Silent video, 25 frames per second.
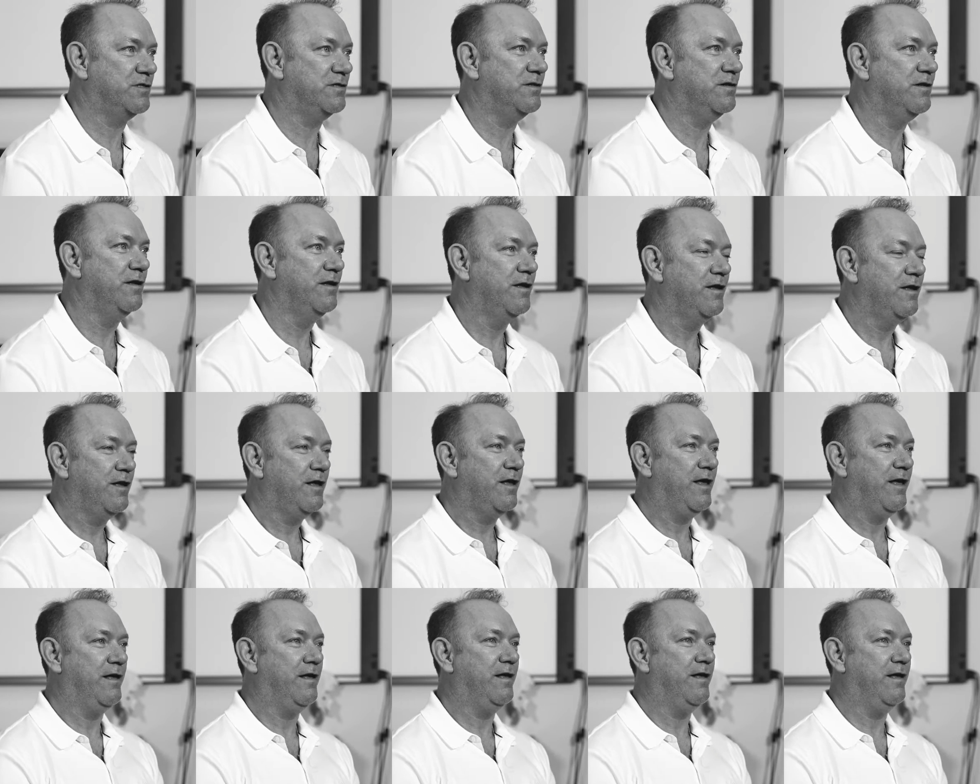And
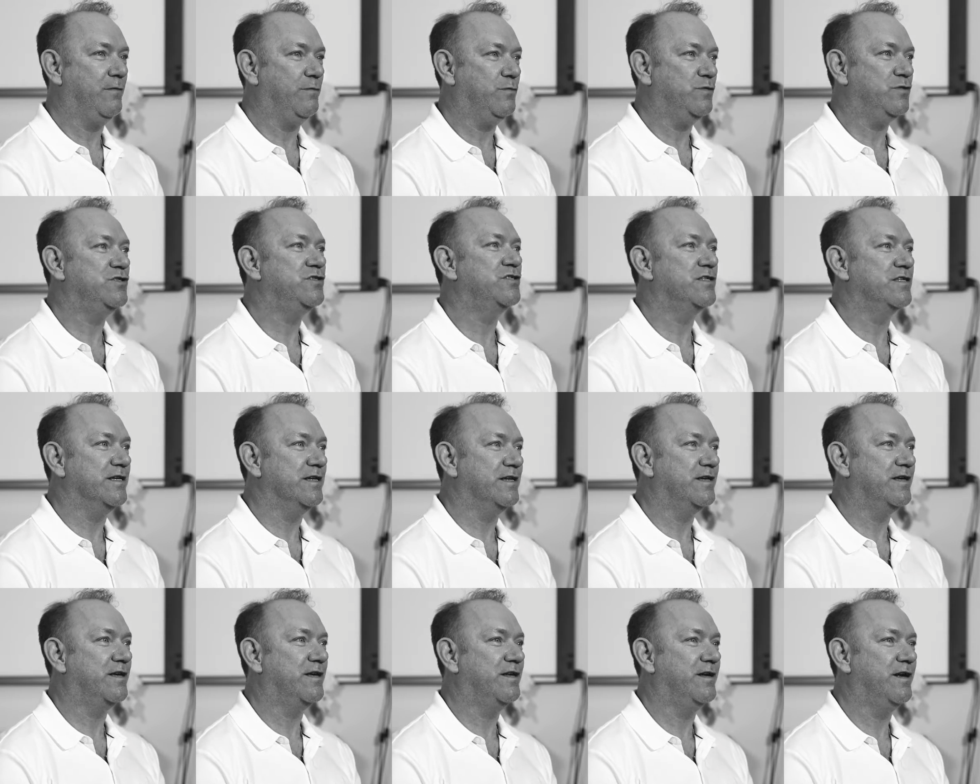it was
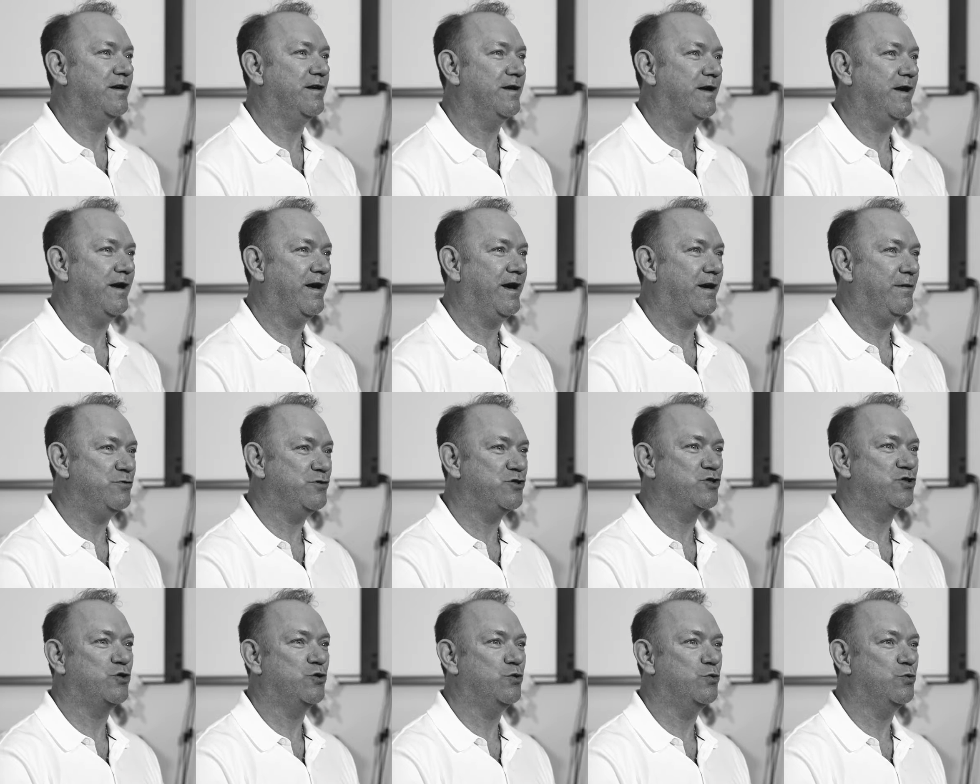like, kind of, I
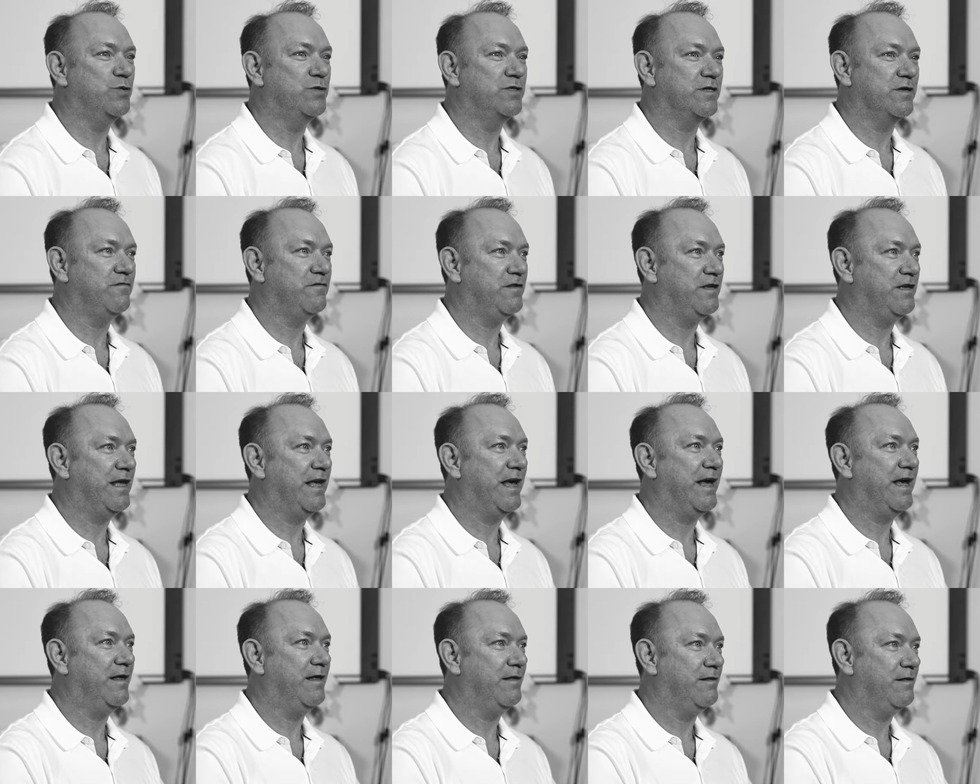was told if you
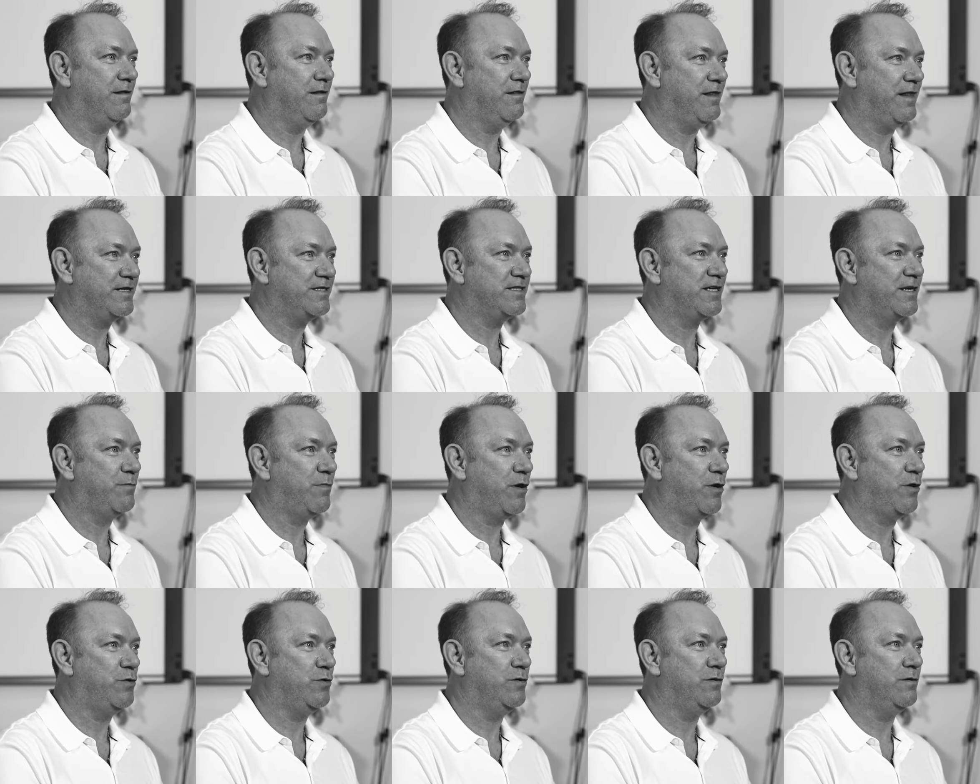get this
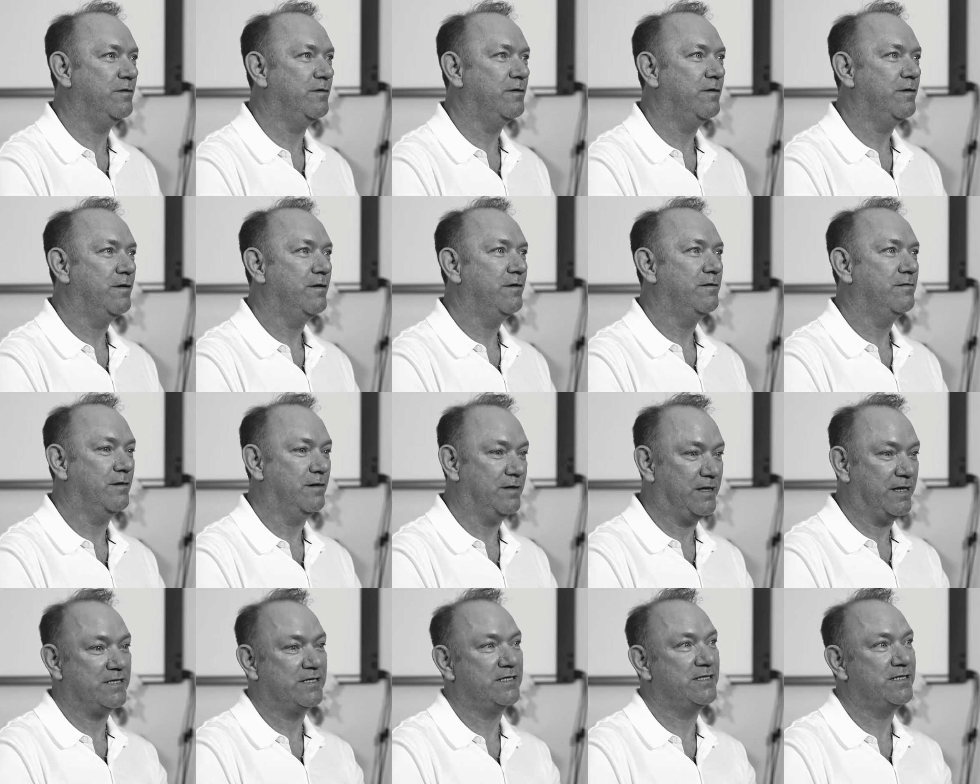amount,
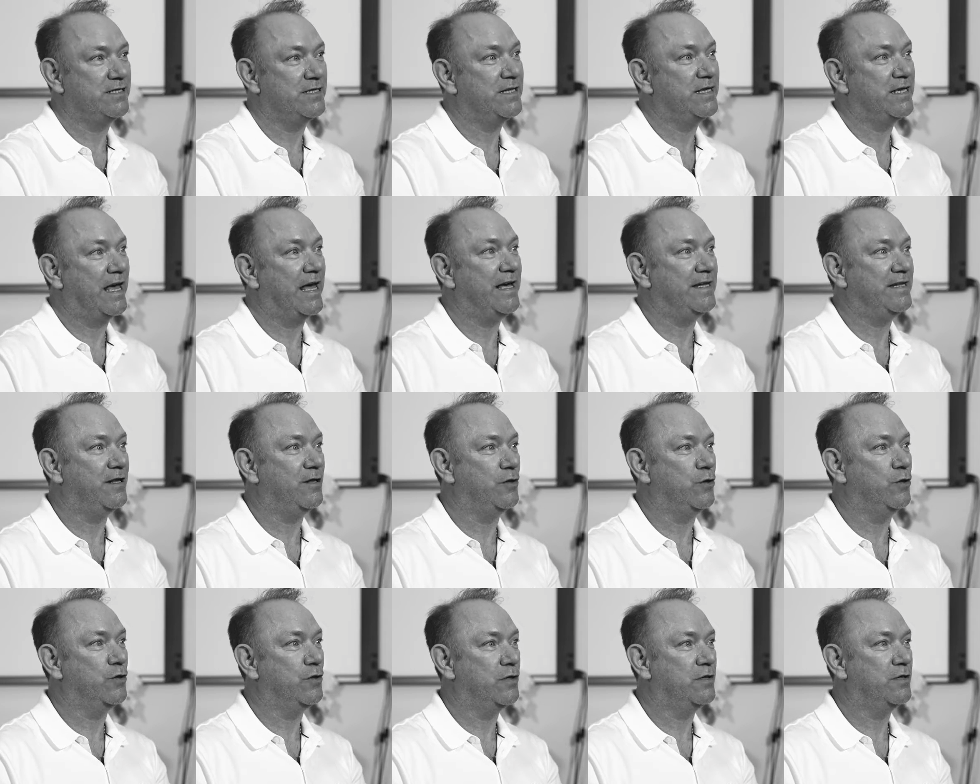that this is the kind
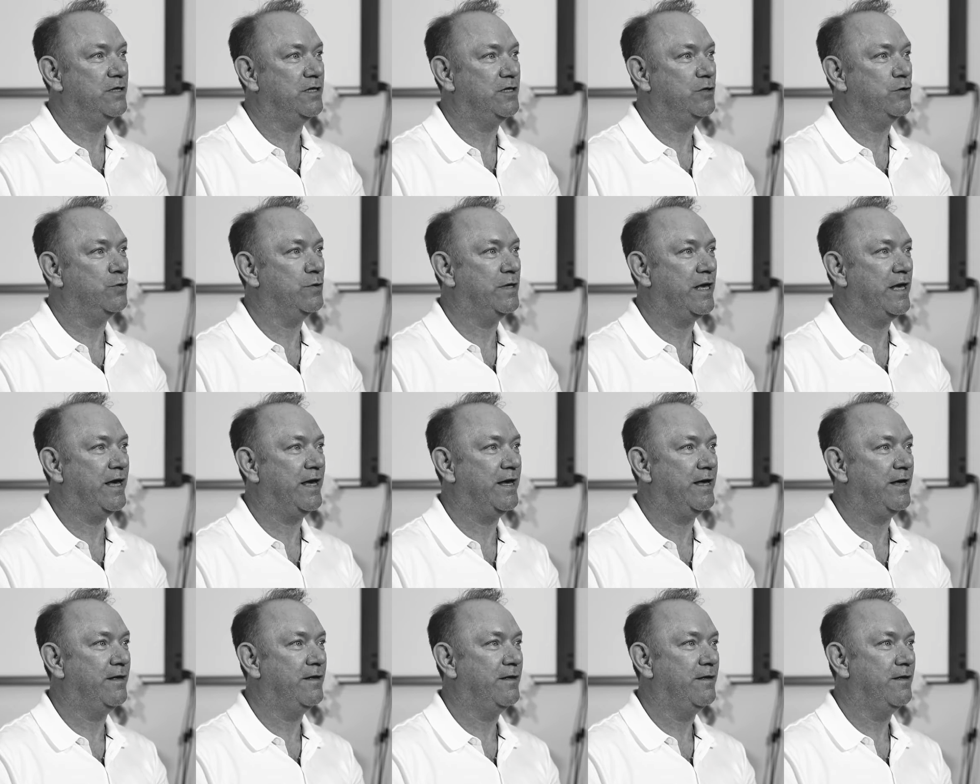of look that you'll
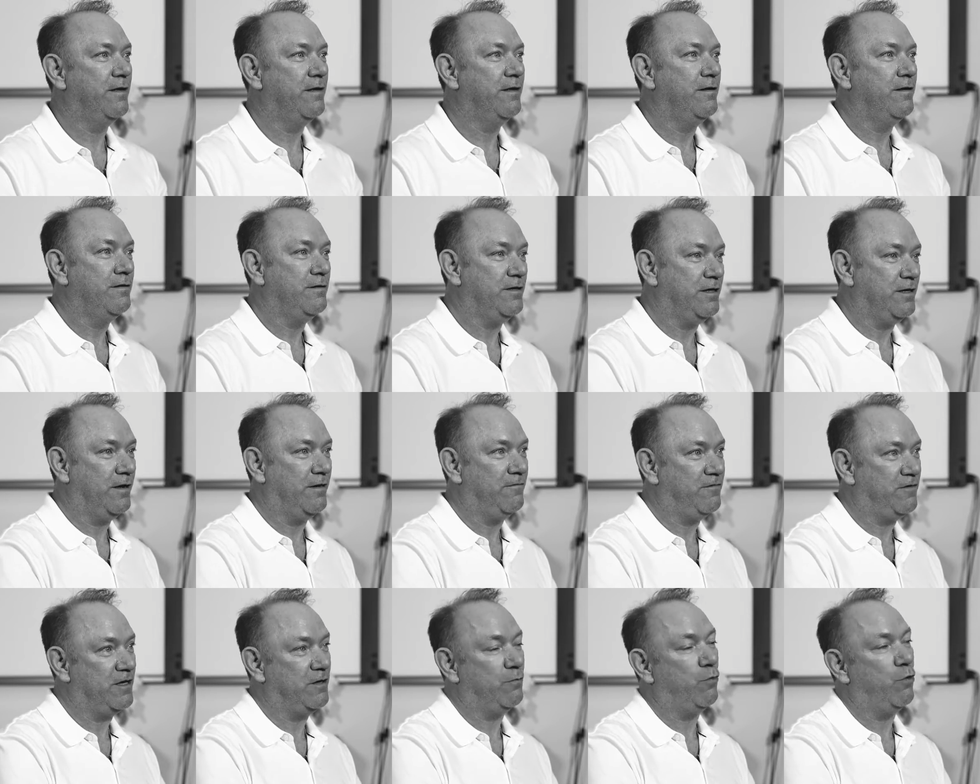get.
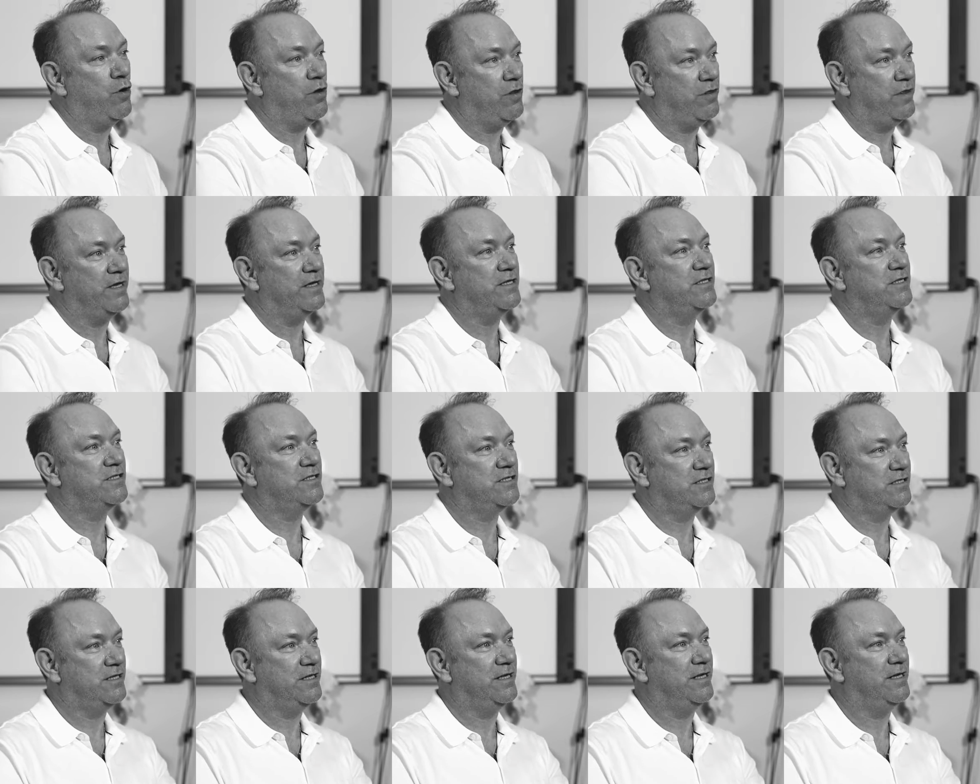If you want
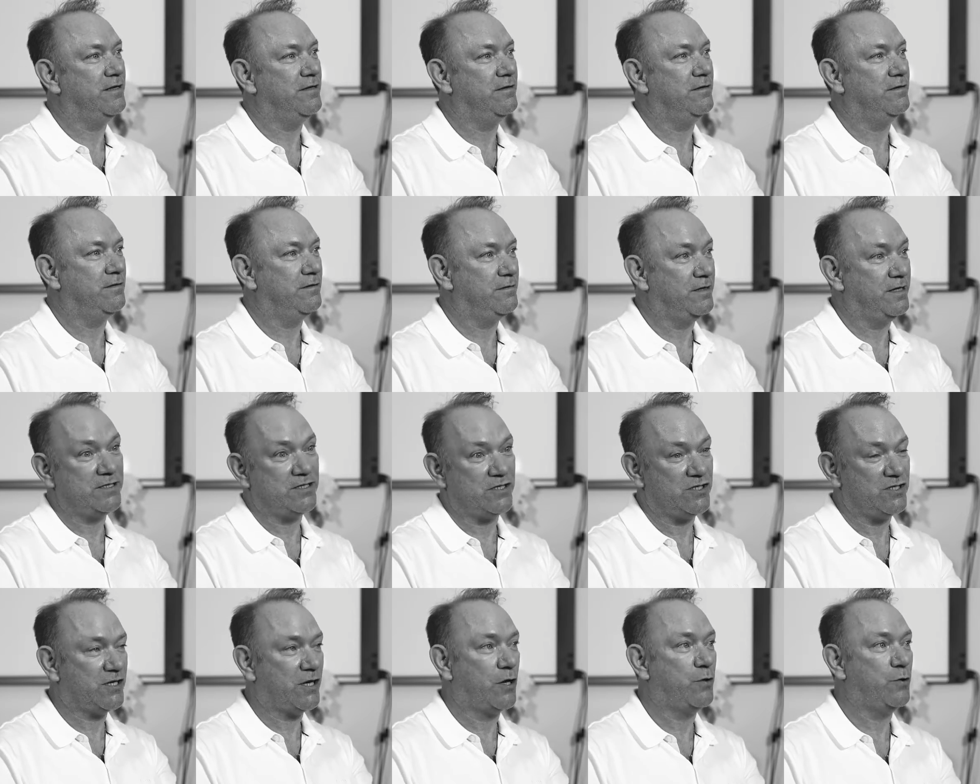this, then
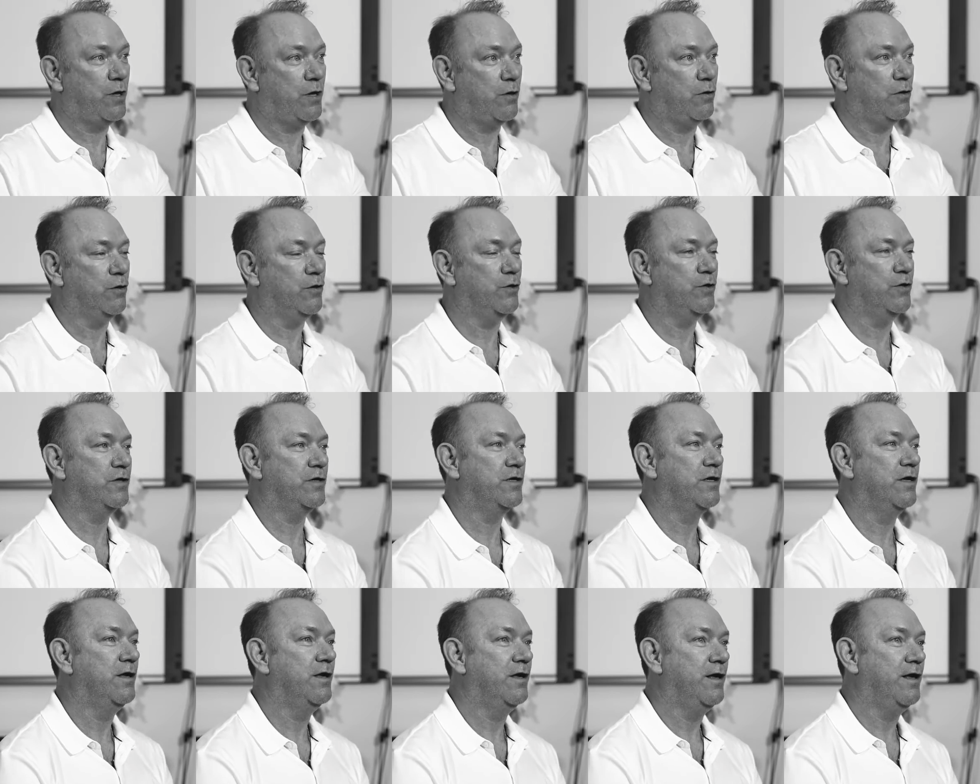this is how it'll look.